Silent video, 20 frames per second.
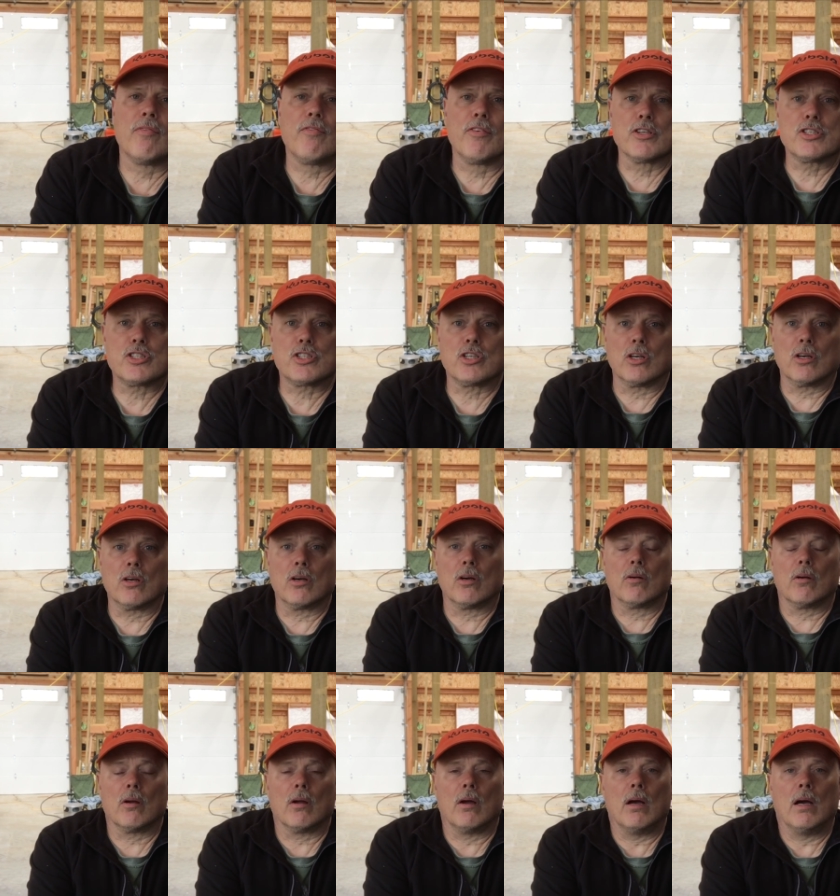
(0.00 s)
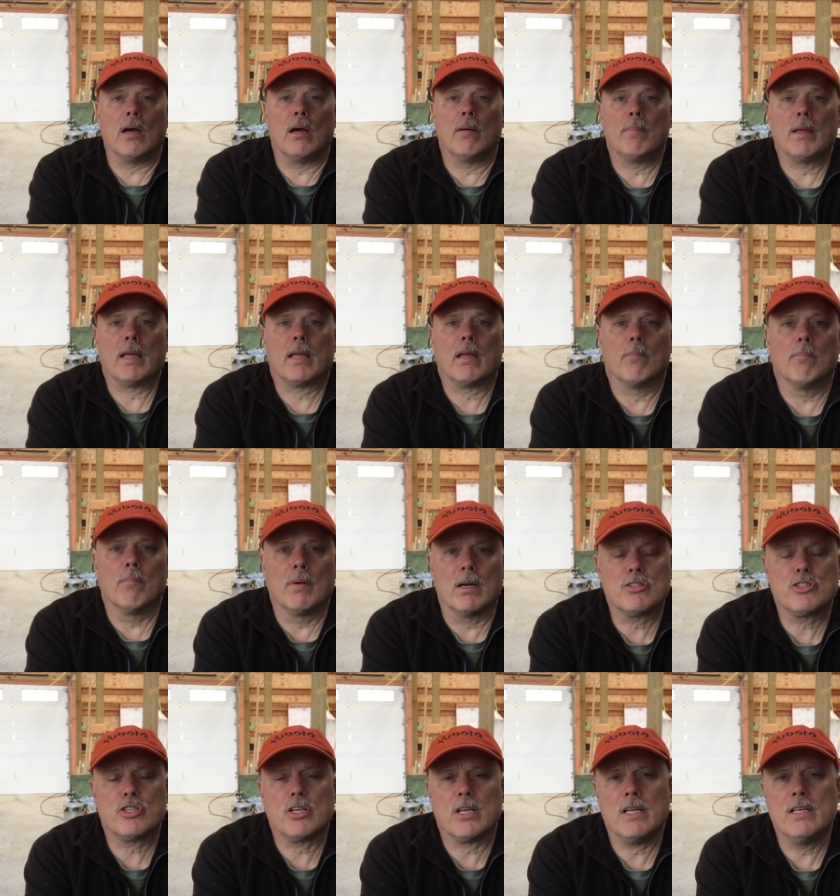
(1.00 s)
for sure uh, make it
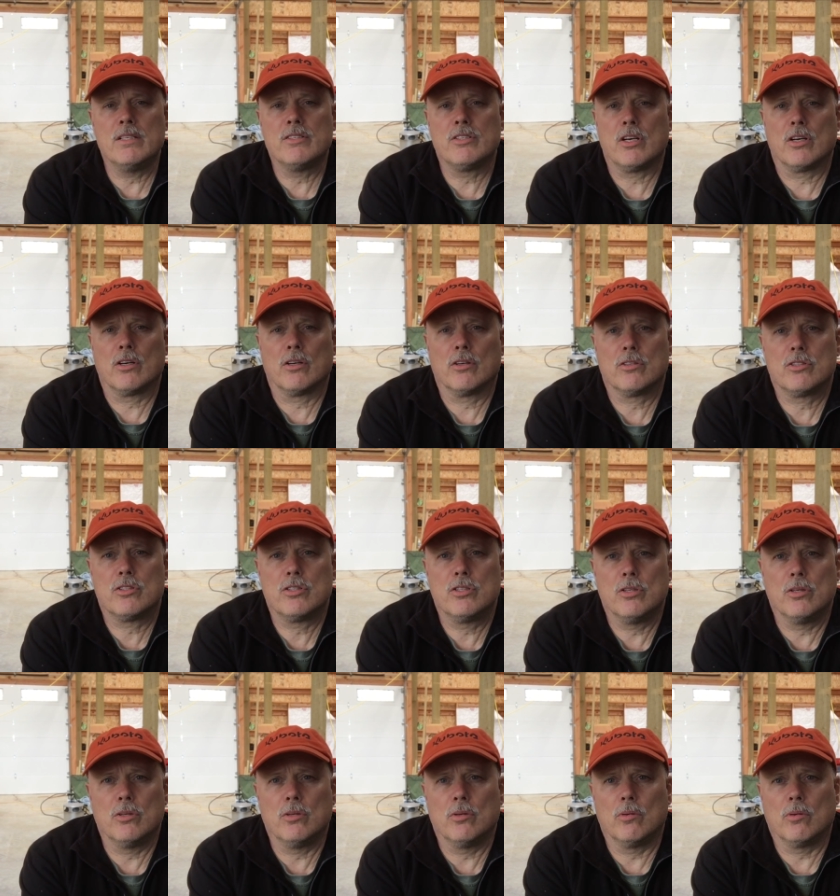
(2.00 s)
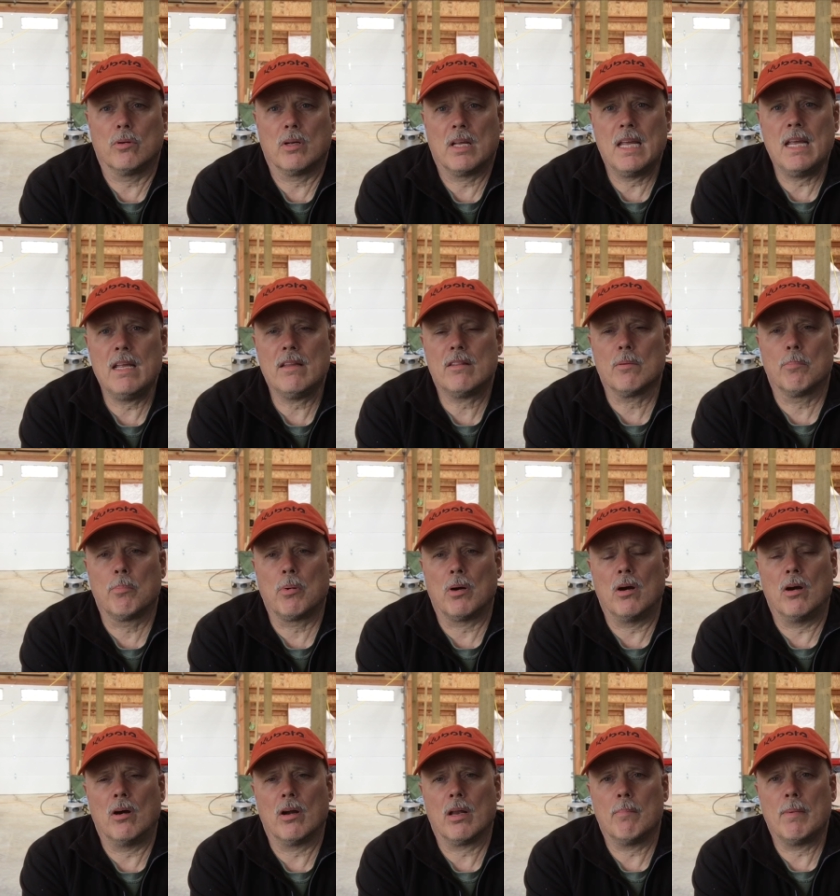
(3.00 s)
much easier to heat the
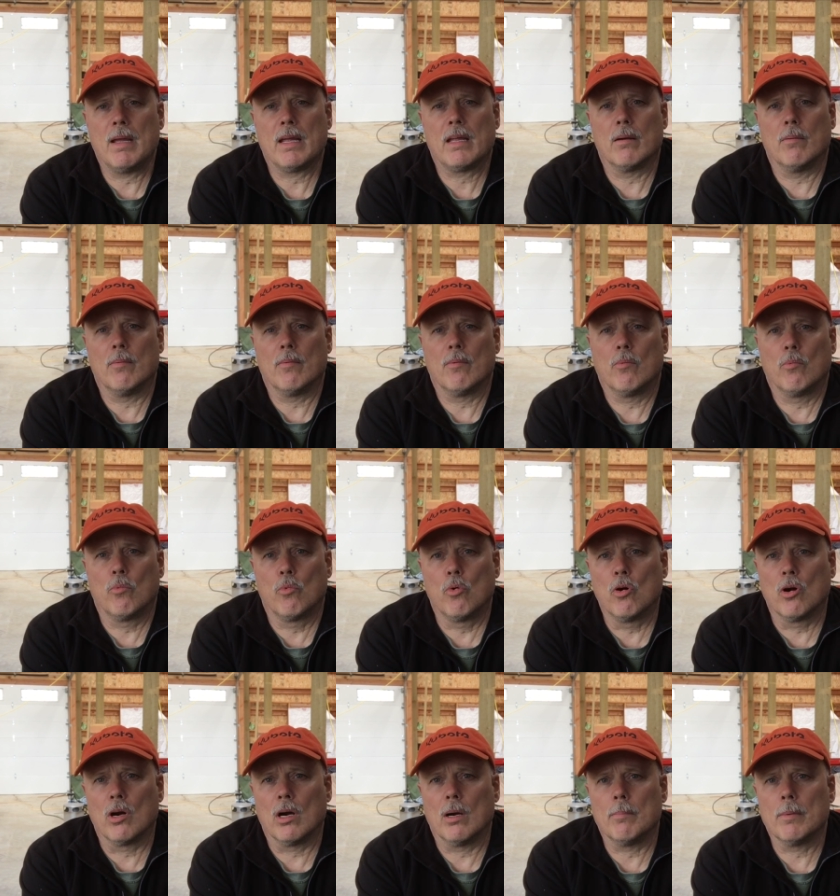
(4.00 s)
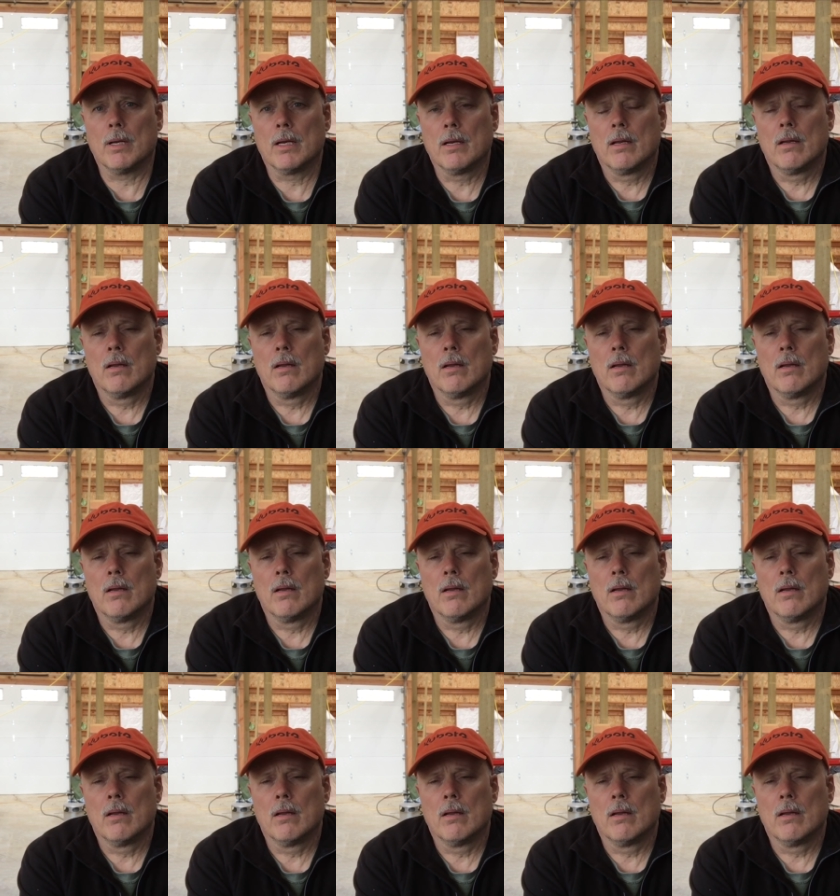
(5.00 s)
barn and make it warm,